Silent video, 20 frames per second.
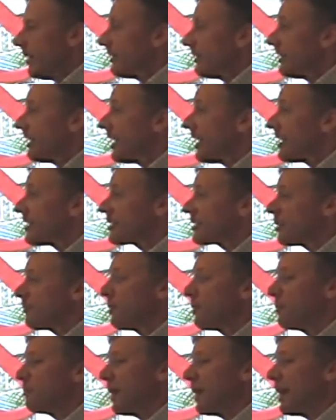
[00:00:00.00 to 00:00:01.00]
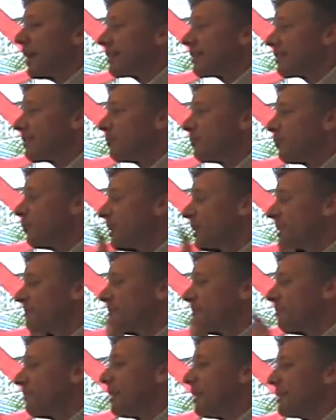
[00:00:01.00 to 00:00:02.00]
and I said, but Beth, we
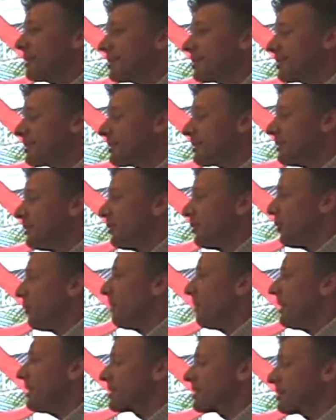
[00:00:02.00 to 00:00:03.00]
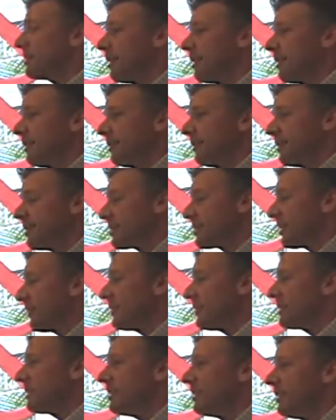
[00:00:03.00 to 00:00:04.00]
must, you know, my son, he's
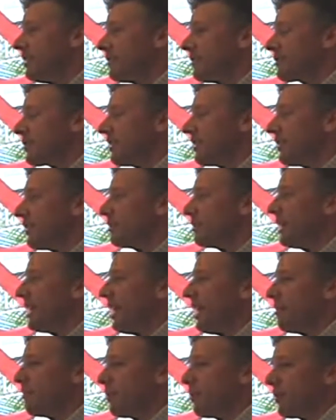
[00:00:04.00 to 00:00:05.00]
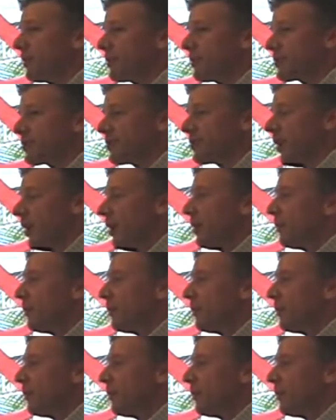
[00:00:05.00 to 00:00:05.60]
17, he lives on nothing but hamburgers.